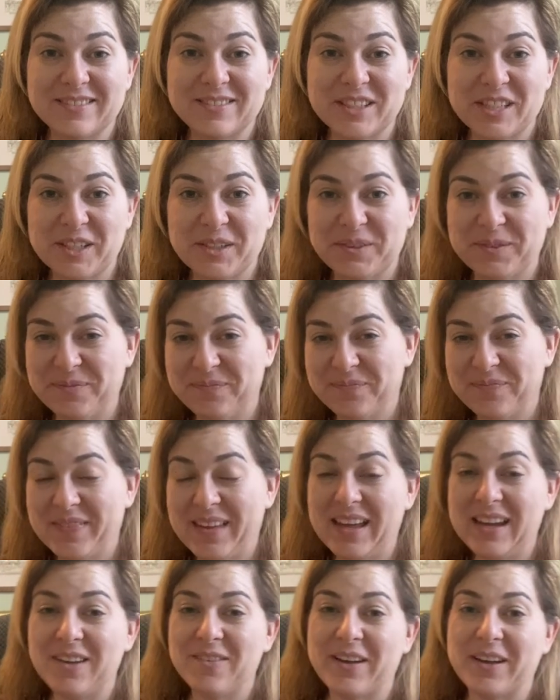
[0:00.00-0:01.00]
So
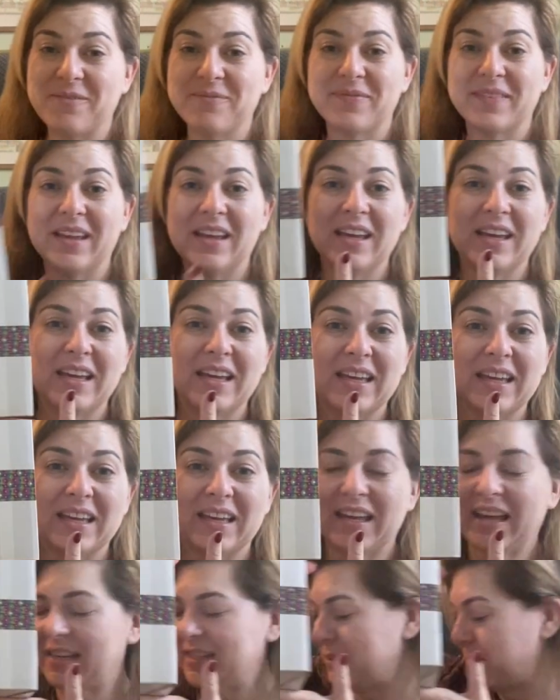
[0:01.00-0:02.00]
anyway,
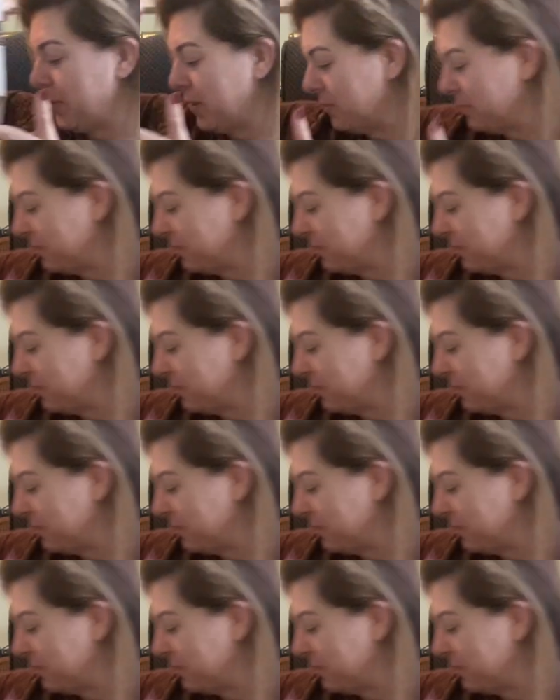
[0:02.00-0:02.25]
Gatsby.